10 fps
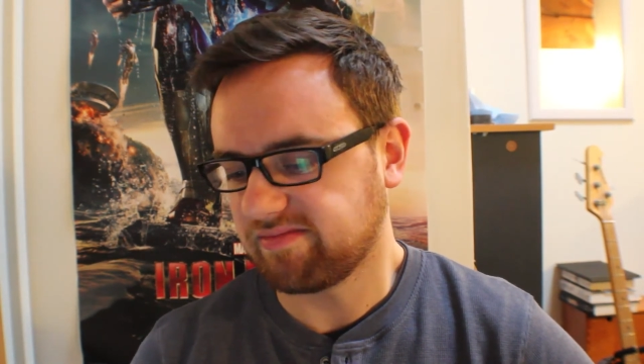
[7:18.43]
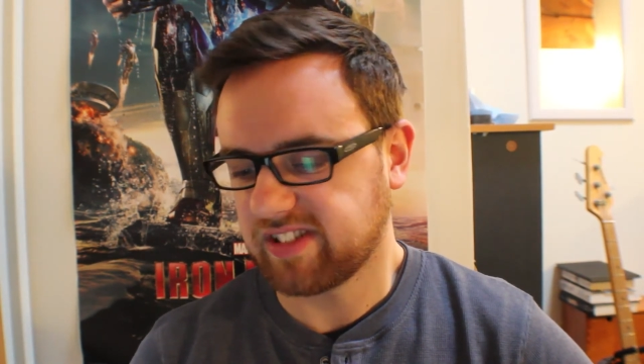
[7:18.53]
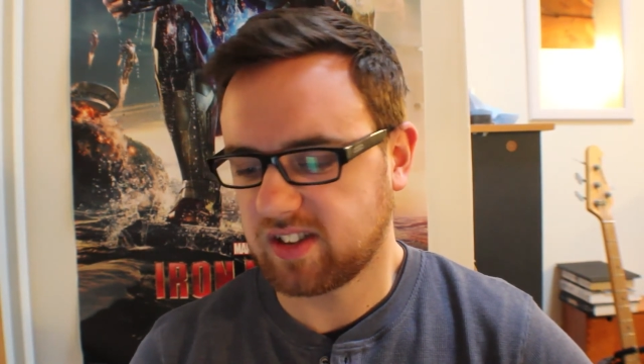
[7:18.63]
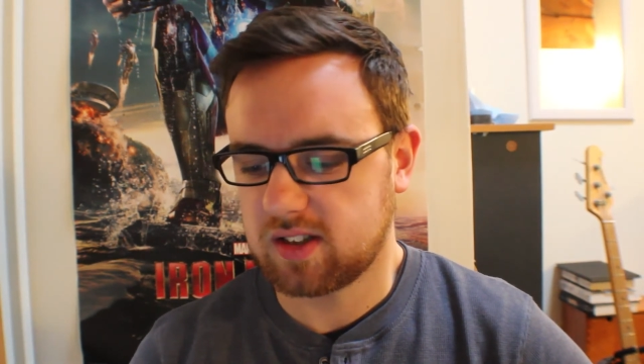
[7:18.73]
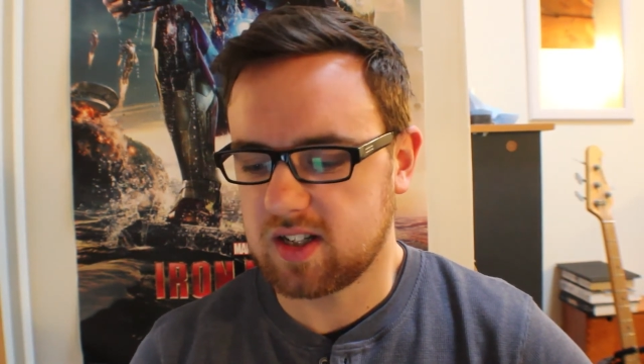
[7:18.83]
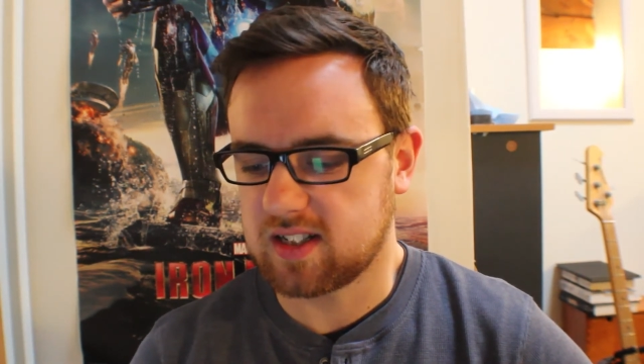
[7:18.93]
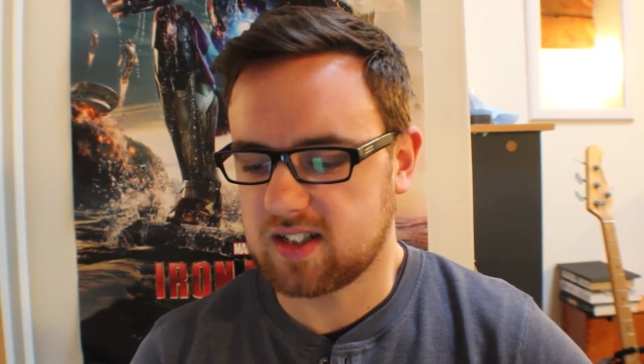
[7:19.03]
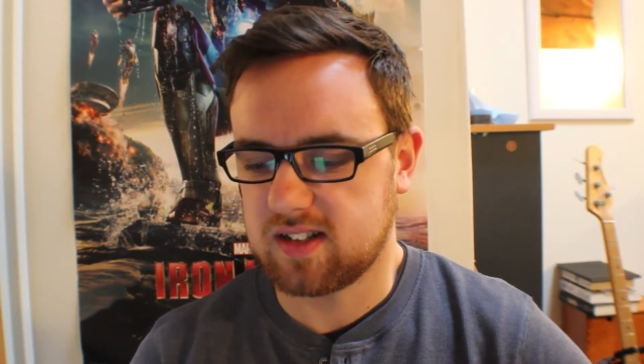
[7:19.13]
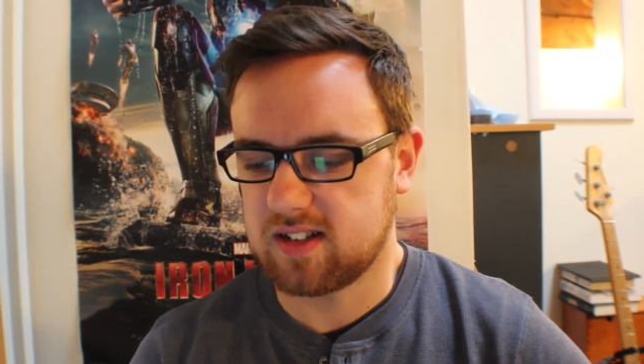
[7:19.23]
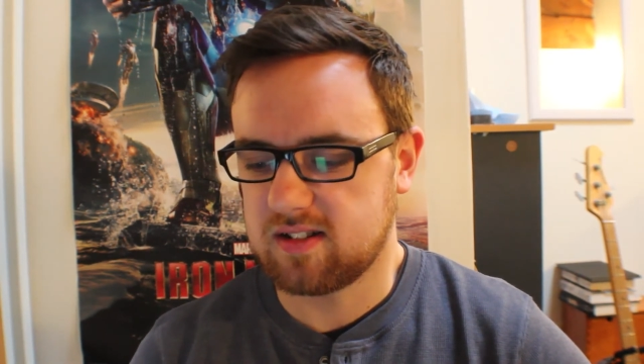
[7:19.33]
it's
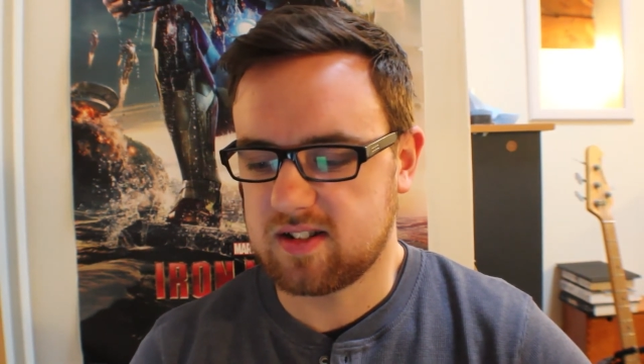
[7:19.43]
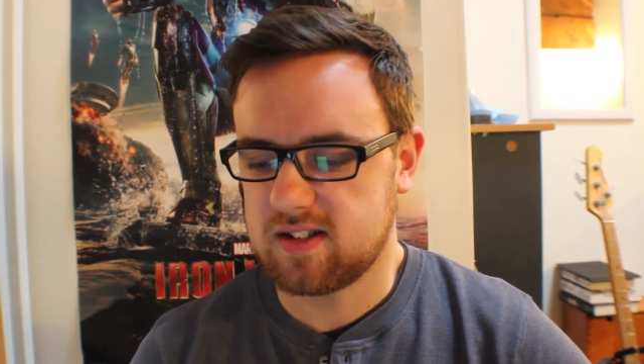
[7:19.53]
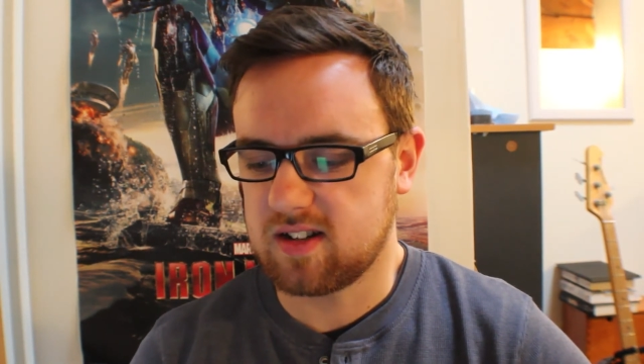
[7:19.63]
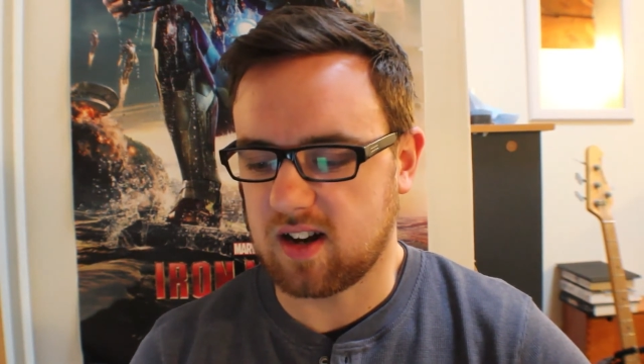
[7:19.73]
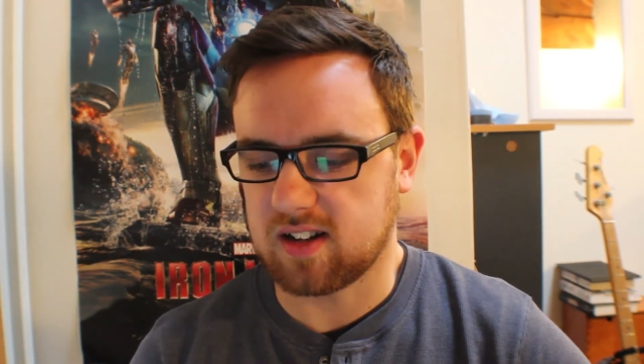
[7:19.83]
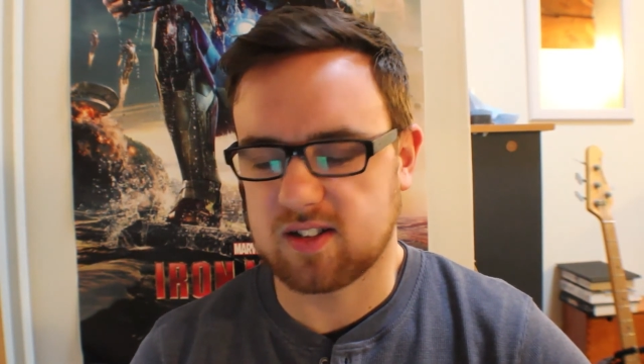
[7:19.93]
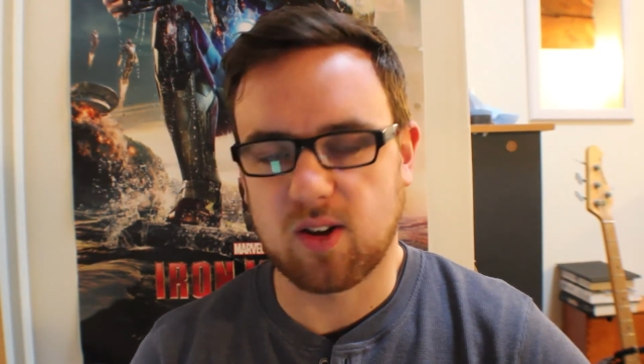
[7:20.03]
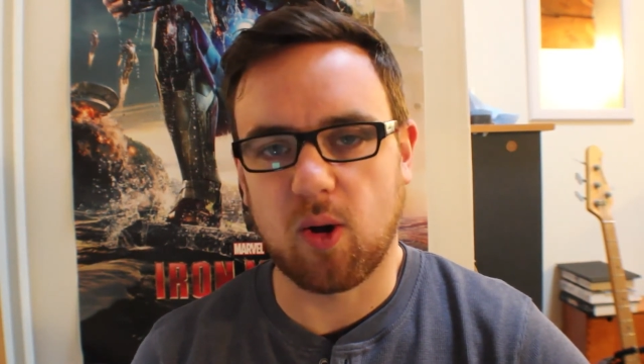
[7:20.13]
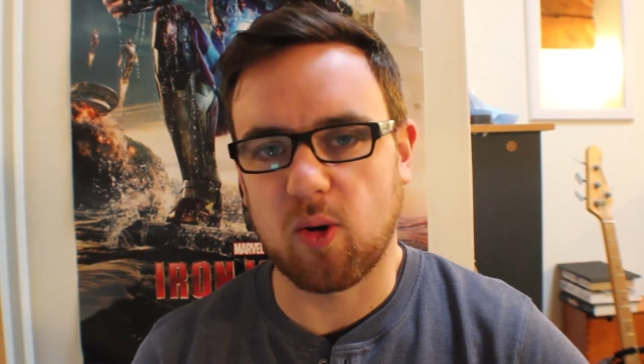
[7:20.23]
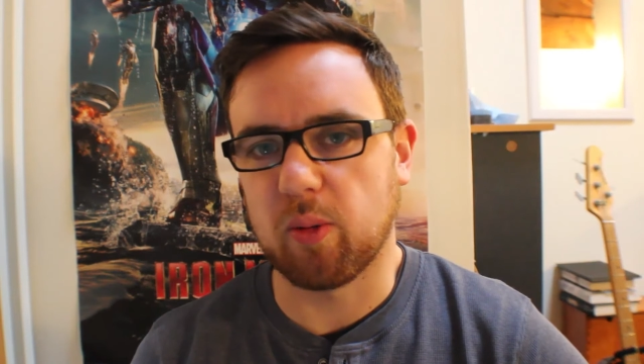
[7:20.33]
just
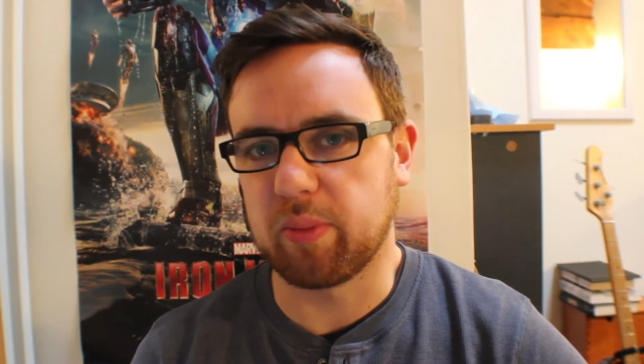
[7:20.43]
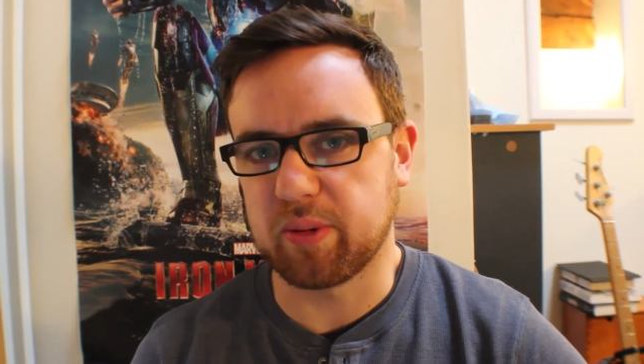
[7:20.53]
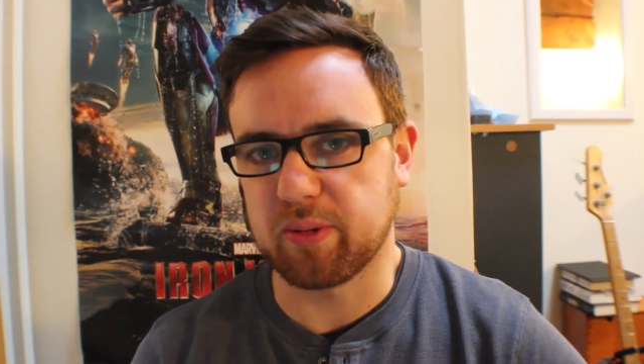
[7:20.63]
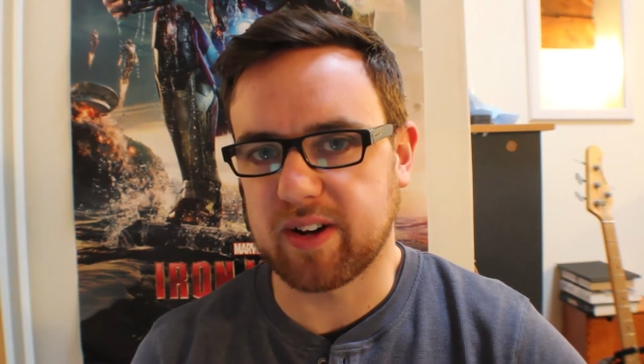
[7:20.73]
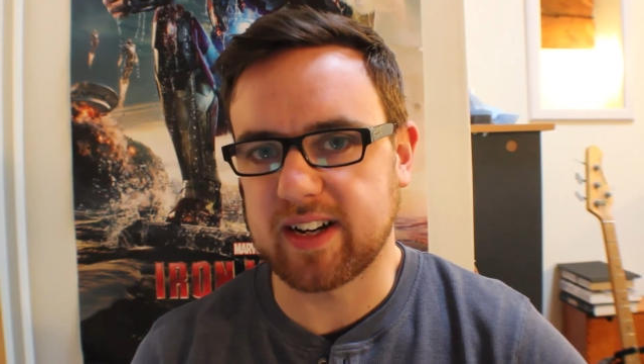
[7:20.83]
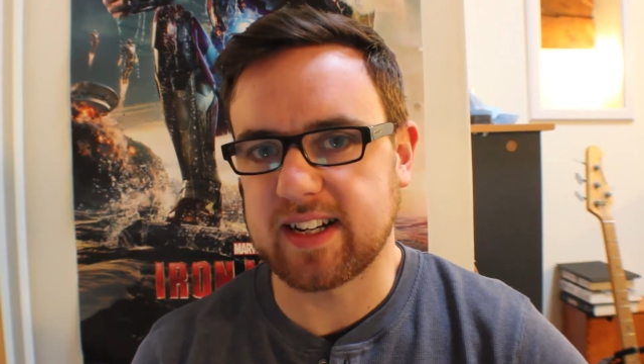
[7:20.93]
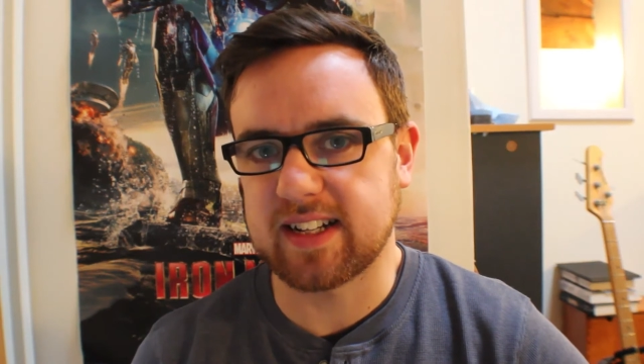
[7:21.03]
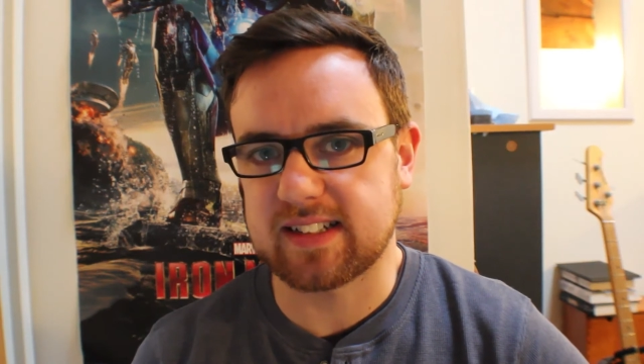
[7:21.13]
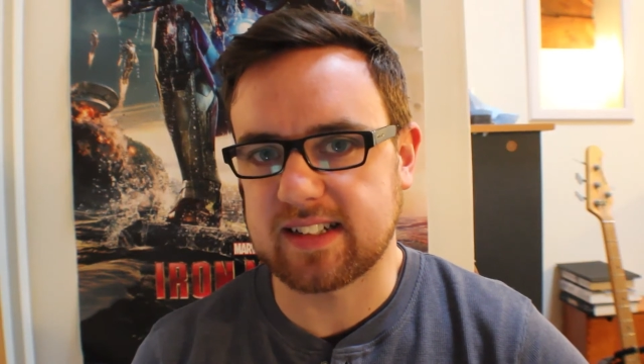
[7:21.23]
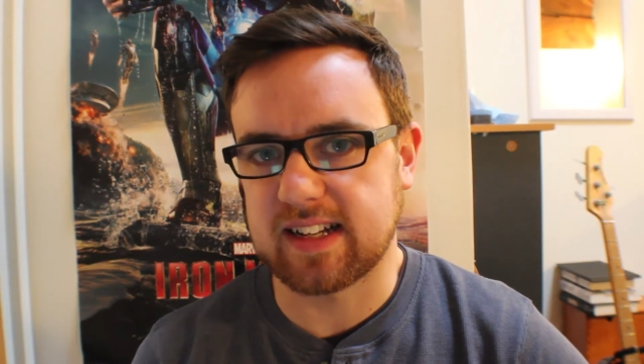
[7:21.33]
horrible really,
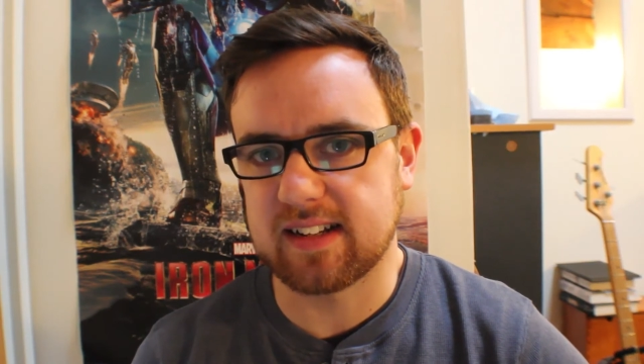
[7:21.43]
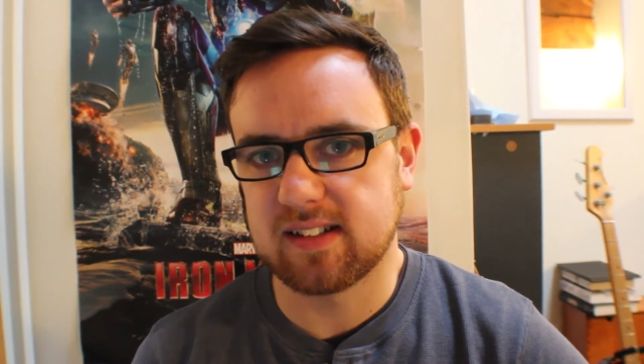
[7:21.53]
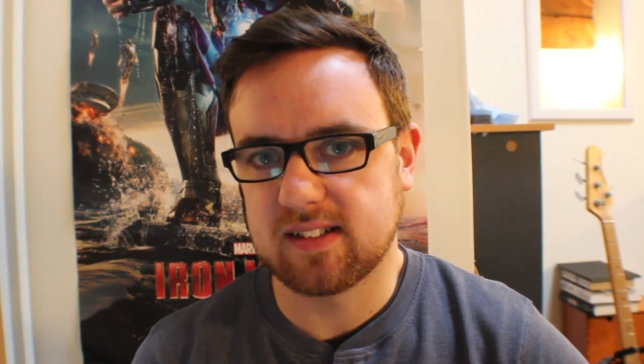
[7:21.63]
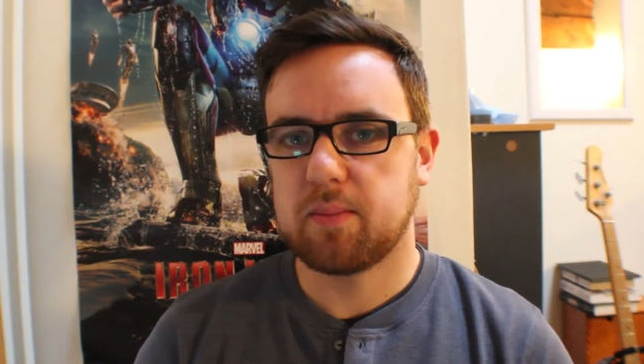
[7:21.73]
isn't it?